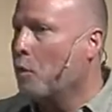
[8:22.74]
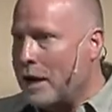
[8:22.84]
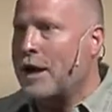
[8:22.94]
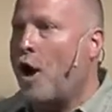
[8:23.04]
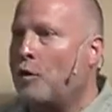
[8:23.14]

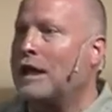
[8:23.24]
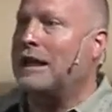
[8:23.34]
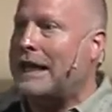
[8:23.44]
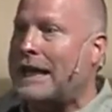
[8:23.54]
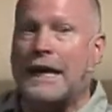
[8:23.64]
We know that
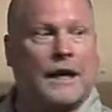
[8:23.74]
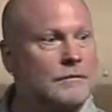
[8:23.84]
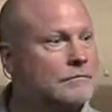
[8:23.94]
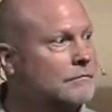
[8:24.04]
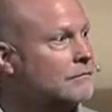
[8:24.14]

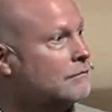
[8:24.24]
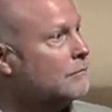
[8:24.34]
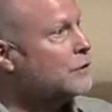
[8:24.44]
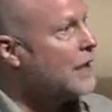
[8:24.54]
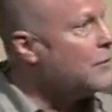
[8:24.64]
Leah was